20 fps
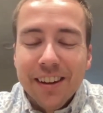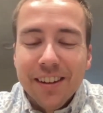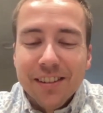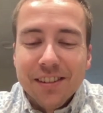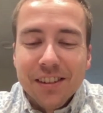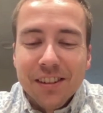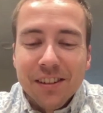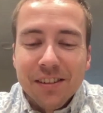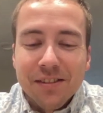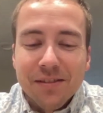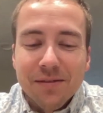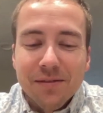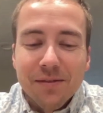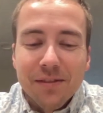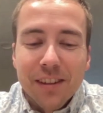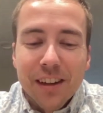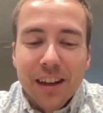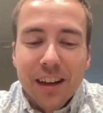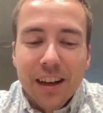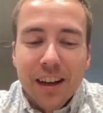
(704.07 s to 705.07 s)
So
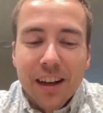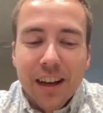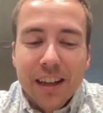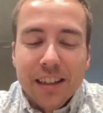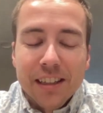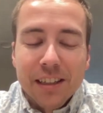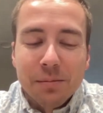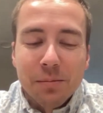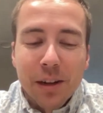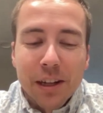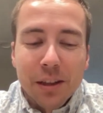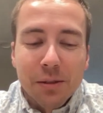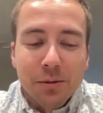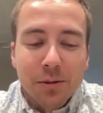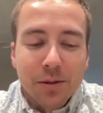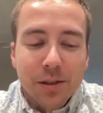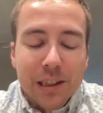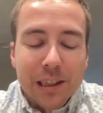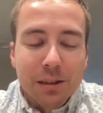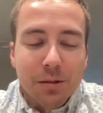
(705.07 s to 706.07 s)
I did break the
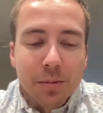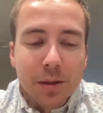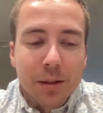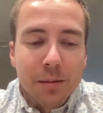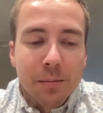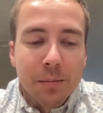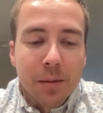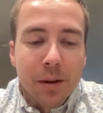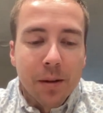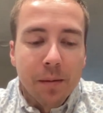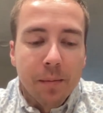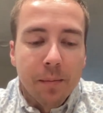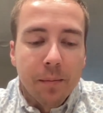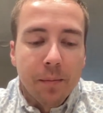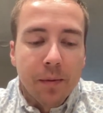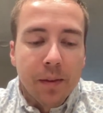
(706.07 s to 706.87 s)
rules a little bit, but